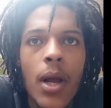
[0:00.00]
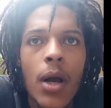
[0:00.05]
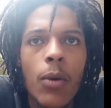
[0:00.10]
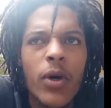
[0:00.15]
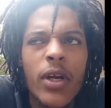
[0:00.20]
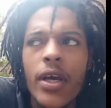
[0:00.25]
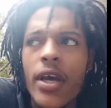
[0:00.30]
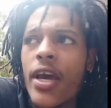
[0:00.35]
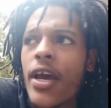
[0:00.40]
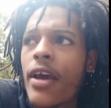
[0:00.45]
I
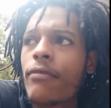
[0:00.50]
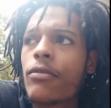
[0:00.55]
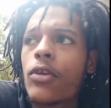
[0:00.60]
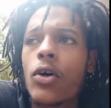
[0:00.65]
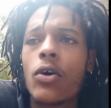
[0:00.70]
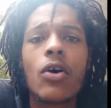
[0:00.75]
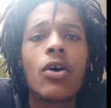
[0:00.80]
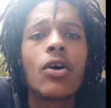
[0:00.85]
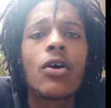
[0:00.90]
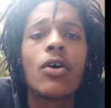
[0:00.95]
have
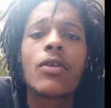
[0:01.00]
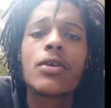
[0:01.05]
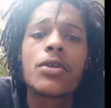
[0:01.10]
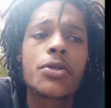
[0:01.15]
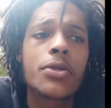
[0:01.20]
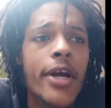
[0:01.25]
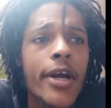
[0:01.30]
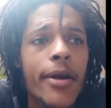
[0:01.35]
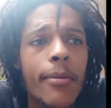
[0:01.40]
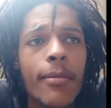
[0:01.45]
all the
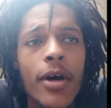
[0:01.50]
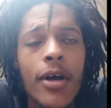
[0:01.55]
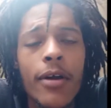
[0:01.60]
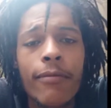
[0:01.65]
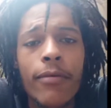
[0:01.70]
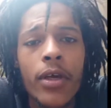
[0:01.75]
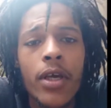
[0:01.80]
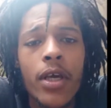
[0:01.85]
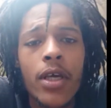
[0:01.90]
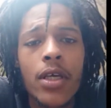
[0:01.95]
track
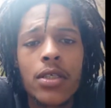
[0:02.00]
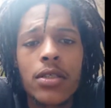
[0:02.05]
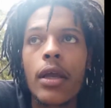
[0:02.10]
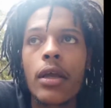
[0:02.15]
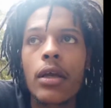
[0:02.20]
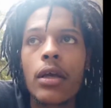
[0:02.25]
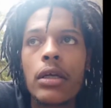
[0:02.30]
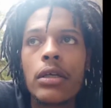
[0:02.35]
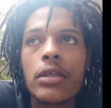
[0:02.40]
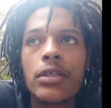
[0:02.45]

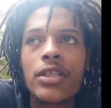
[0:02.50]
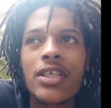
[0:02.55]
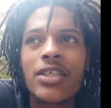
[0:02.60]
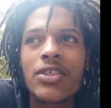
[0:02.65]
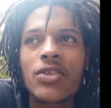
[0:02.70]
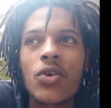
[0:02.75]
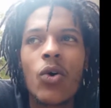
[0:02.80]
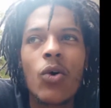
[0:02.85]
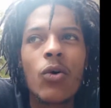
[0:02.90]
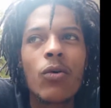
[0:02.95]
modifications, just
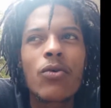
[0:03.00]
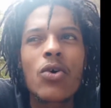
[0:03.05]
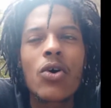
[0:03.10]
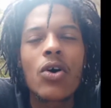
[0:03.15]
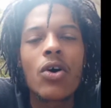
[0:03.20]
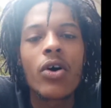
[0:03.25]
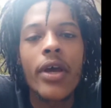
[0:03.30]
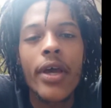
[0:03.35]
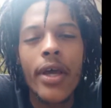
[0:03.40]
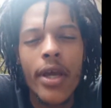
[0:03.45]
overall
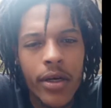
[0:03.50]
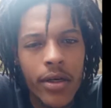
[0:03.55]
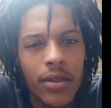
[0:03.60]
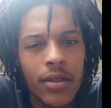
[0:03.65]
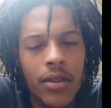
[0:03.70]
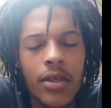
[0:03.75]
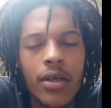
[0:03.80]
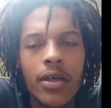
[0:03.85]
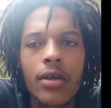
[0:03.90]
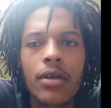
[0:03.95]

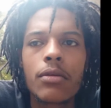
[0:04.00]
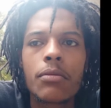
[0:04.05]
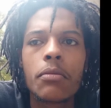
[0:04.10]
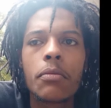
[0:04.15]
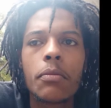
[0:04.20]
handling,